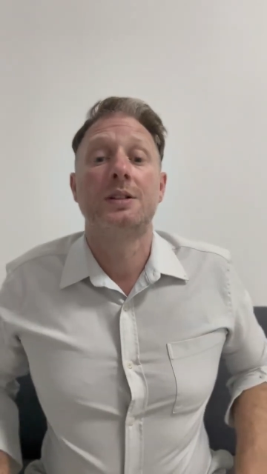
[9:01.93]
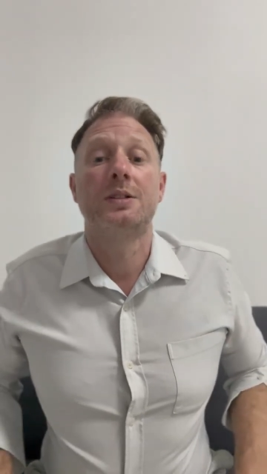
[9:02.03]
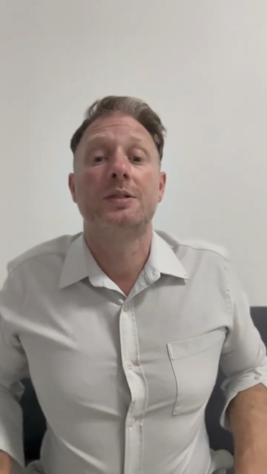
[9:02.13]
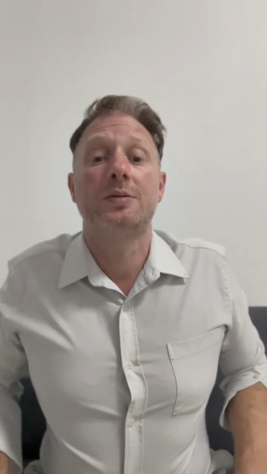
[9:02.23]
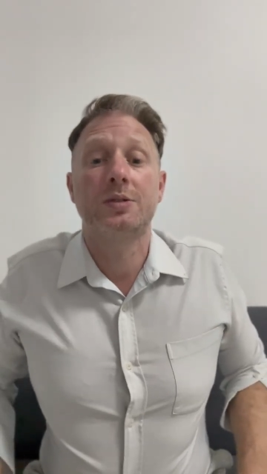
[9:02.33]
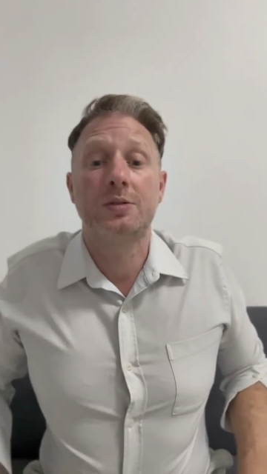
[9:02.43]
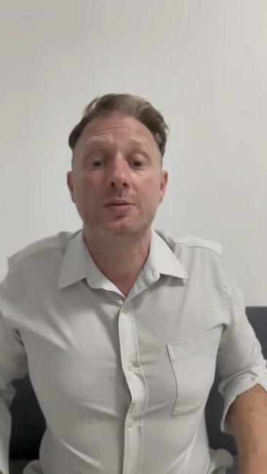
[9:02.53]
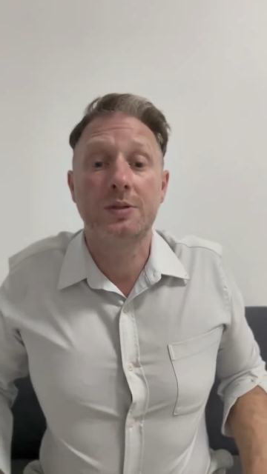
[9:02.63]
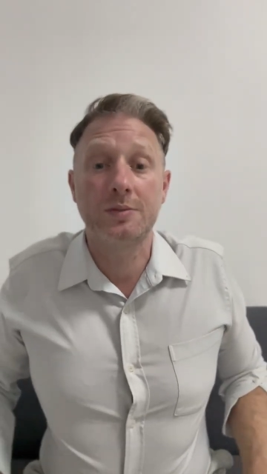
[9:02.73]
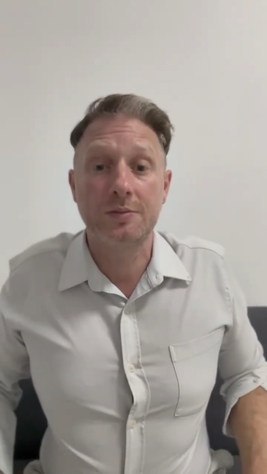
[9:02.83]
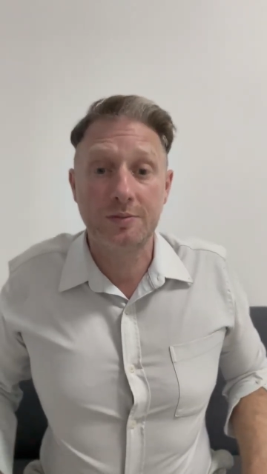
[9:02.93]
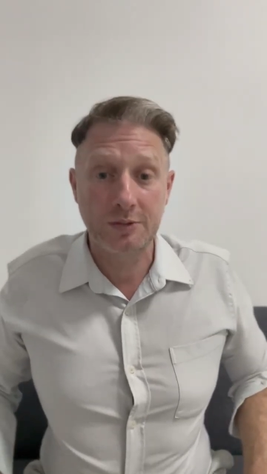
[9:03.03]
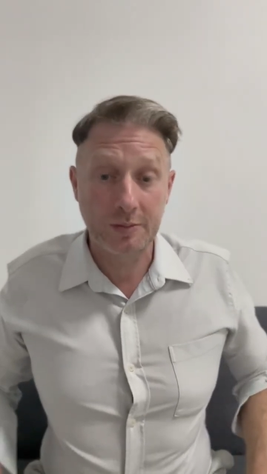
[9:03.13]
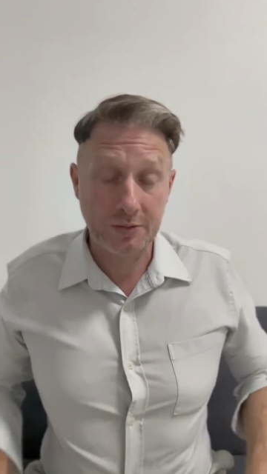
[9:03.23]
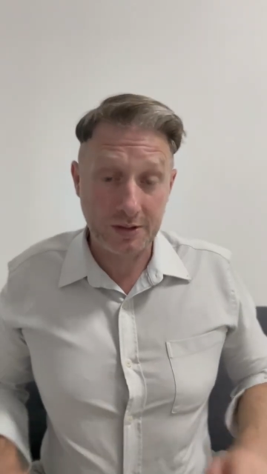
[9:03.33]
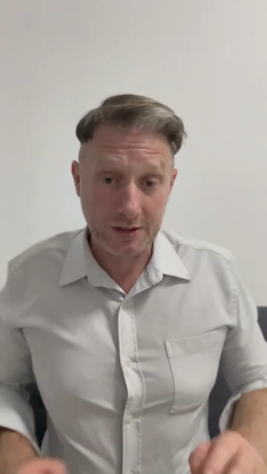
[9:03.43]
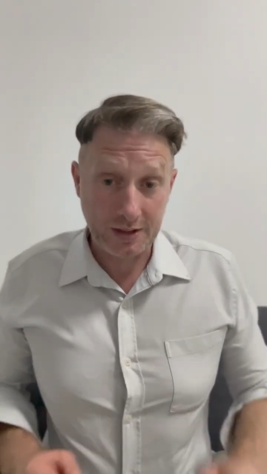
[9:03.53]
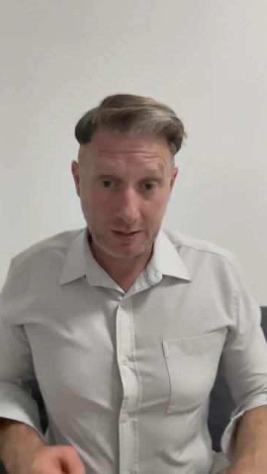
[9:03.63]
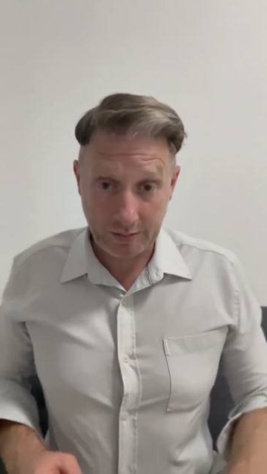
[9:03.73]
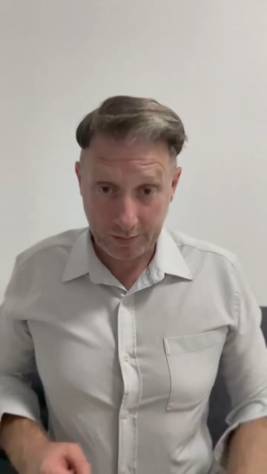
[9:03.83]
There was 2 of them. One was
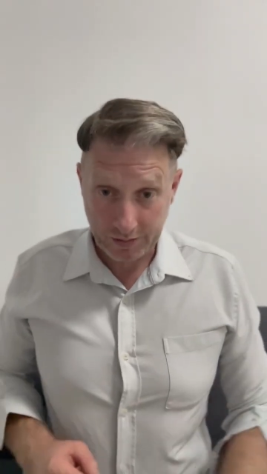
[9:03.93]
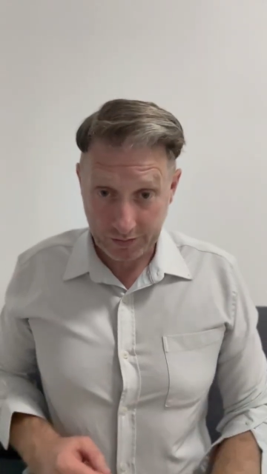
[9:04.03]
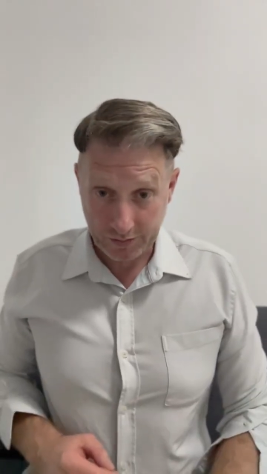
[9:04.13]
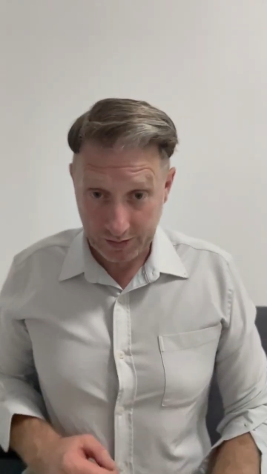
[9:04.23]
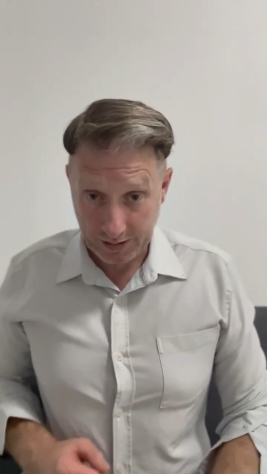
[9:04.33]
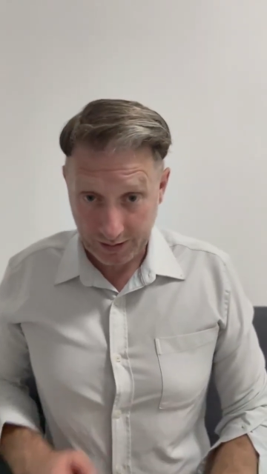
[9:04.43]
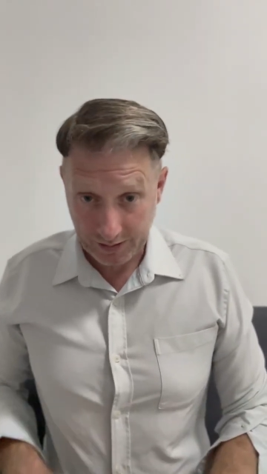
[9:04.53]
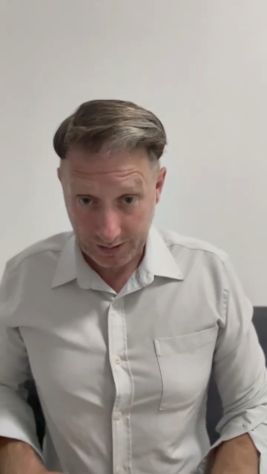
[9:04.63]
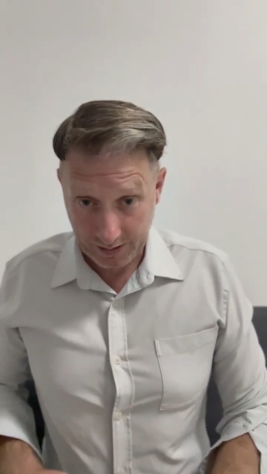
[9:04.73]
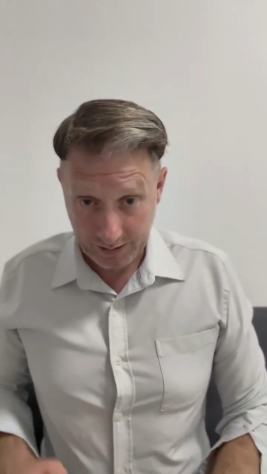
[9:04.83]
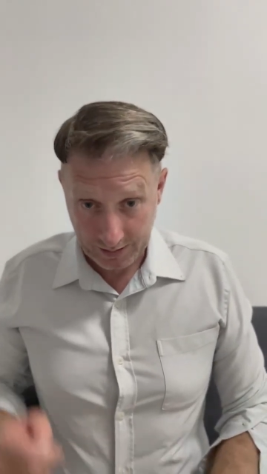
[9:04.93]
10 and one was 14, I think.